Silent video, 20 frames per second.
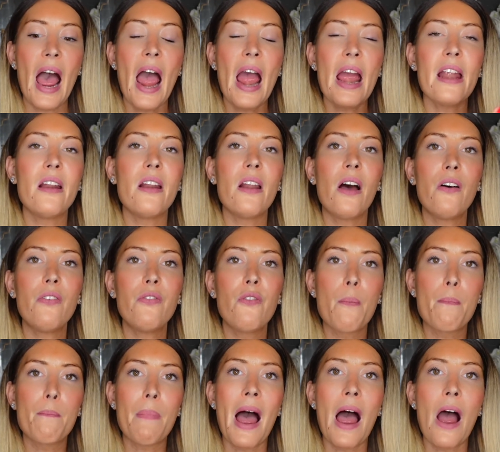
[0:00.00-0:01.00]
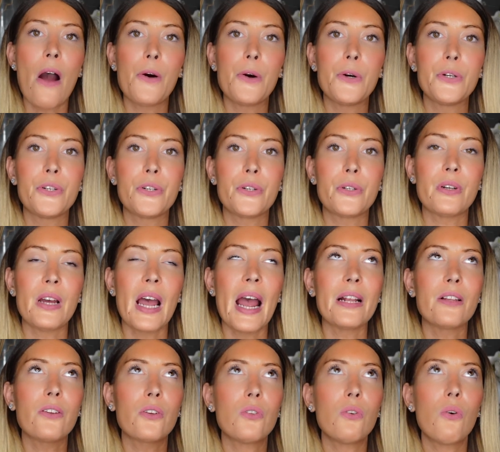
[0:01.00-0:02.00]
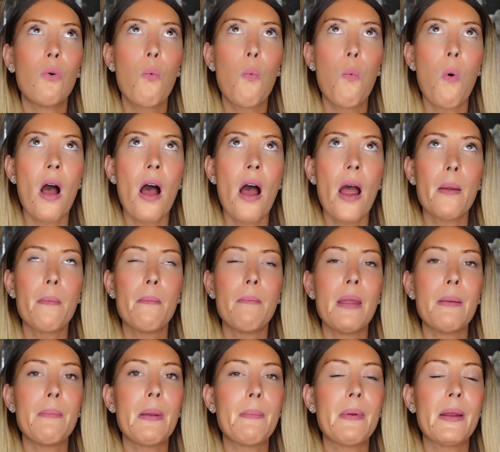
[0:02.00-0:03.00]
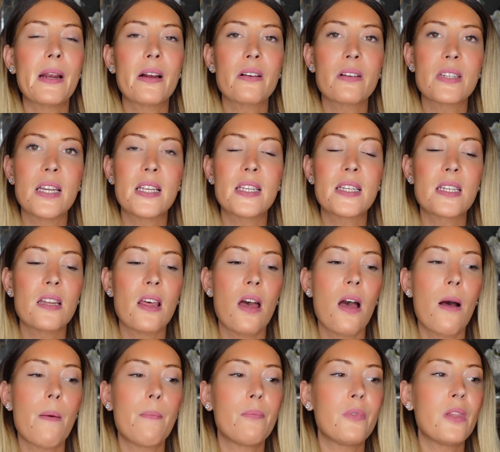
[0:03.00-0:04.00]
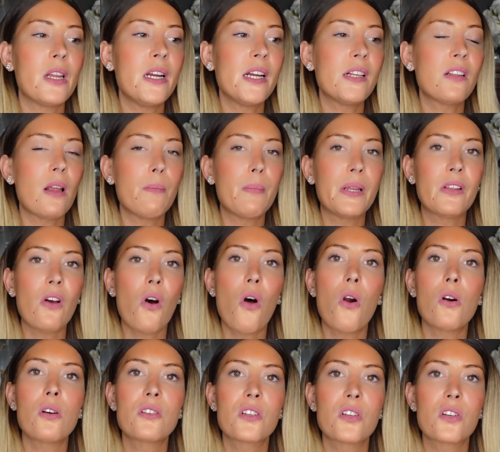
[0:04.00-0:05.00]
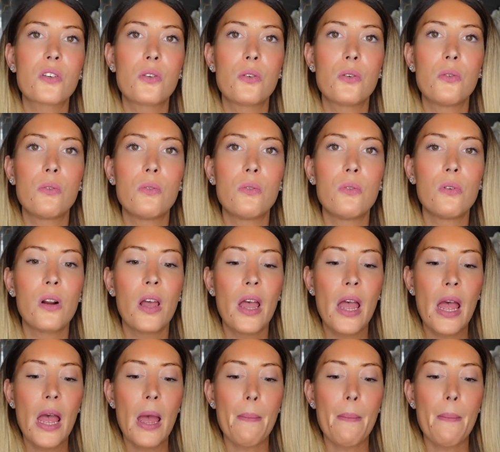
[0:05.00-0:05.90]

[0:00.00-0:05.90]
I love the powder. I don't know why, maybe because it's a little bit old school,